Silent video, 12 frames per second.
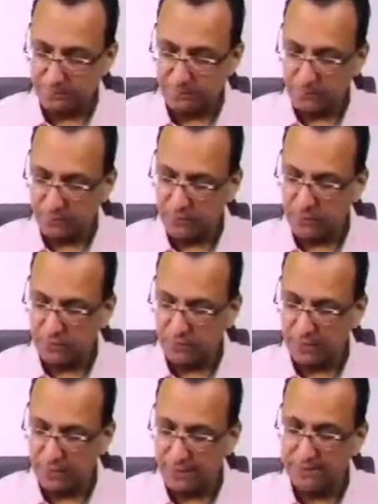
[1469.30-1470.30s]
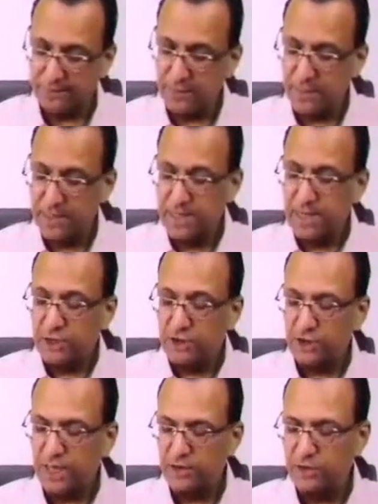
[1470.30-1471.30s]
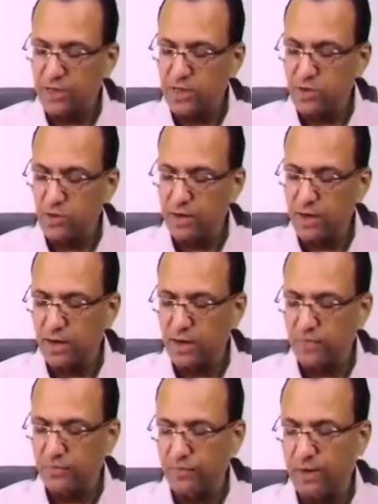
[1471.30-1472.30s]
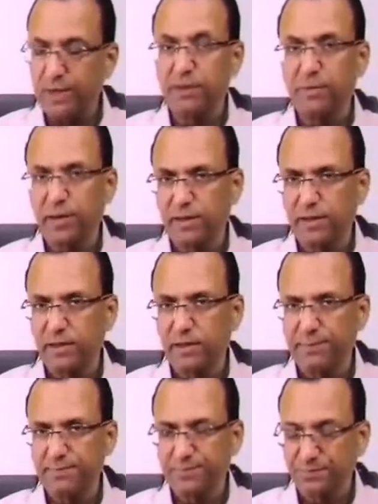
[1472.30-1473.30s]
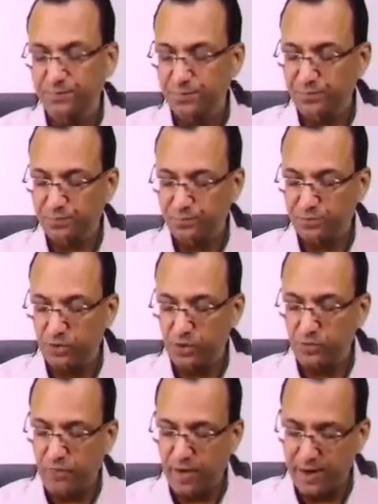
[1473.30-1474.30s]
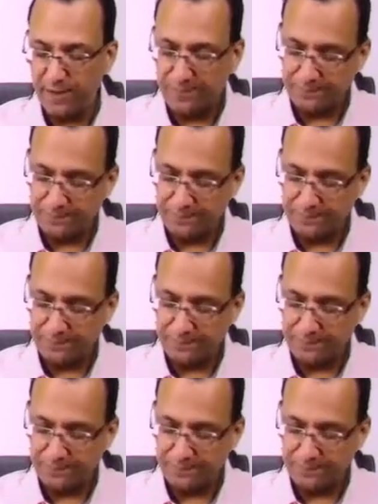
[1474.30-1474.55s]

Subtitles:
the 3 sensory nuclei of trigeminal. You will find